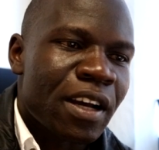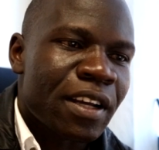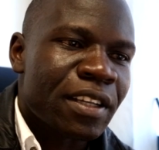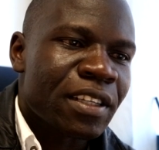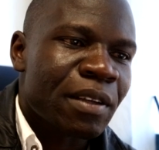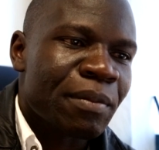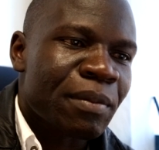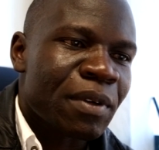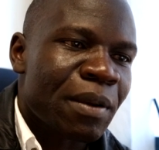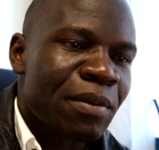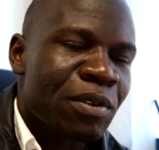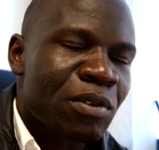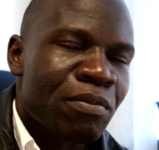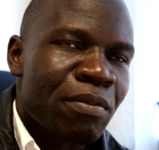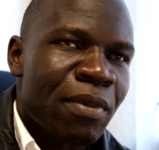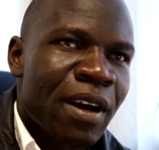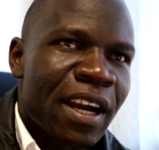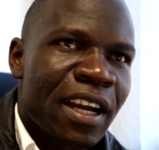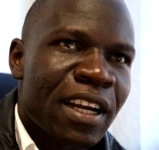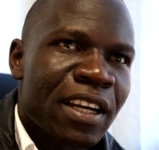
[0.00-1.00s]
sometimes
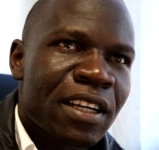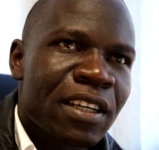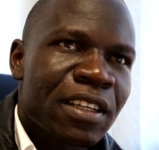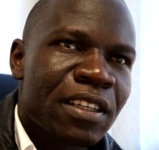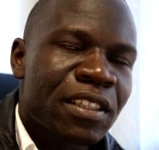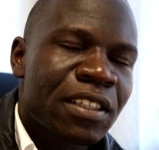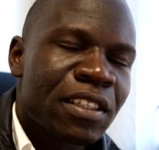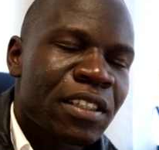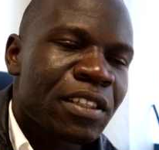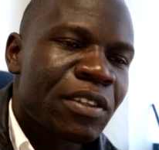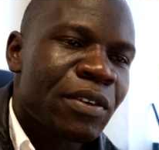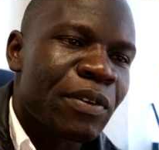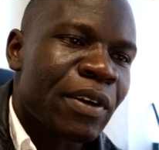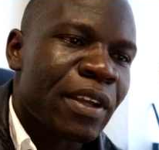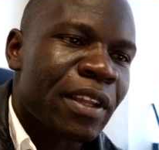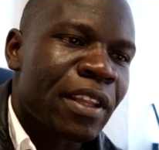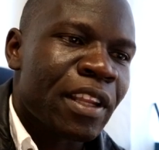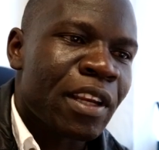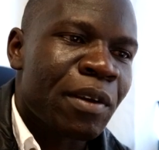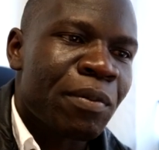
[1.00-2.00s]
back
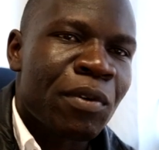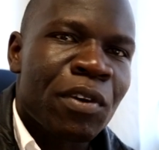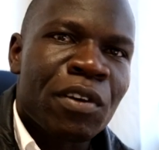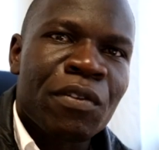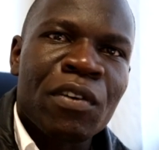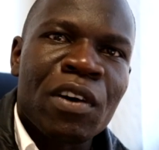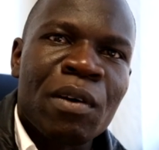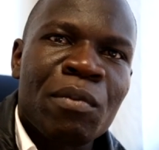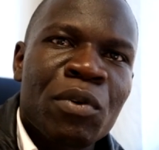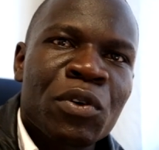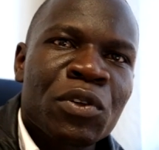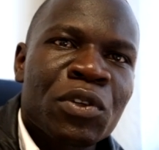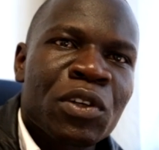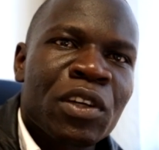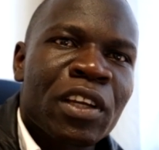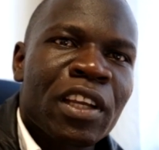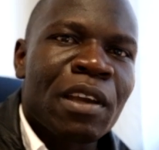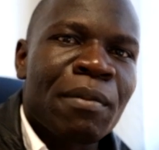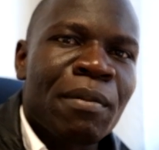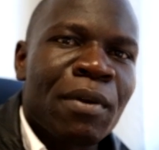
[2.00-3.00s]
when the report for
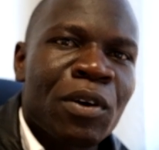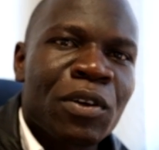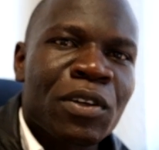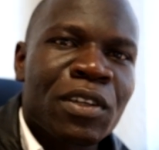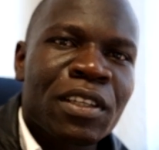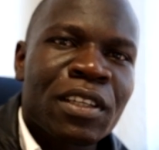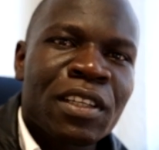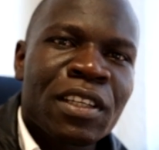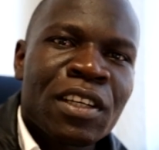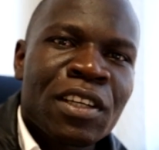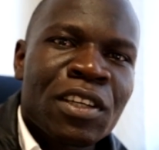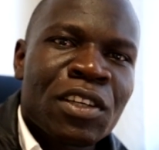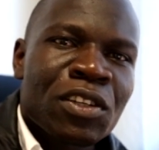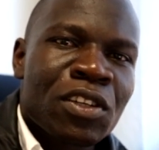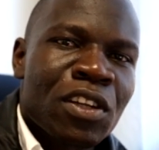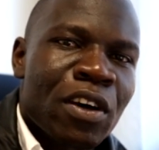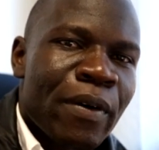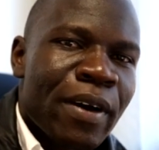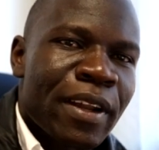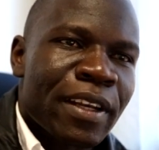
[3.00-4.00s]
abortion came out.
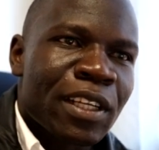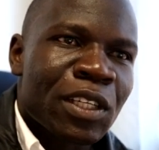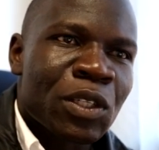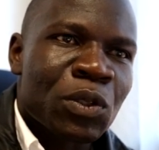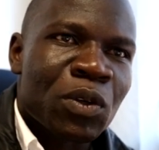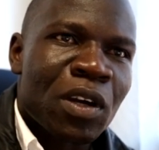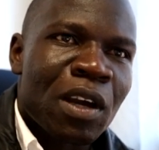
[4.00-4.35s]
So I wanted to